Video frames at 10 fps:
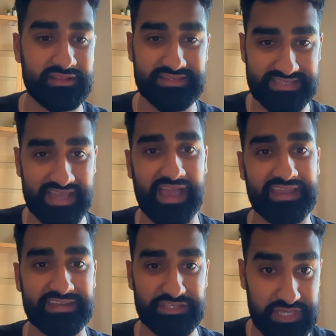
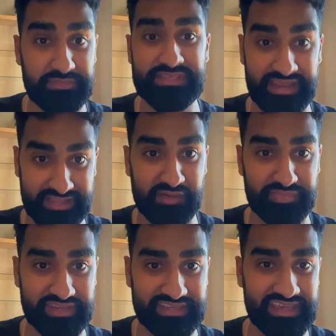chip design
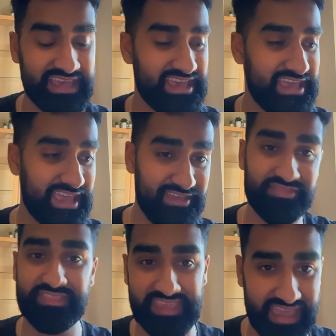company
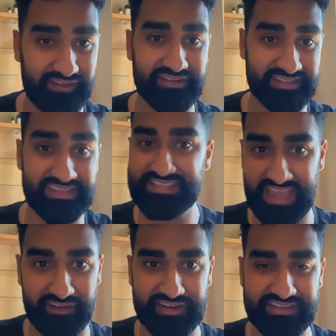in these
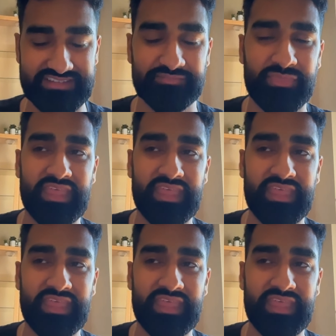areas.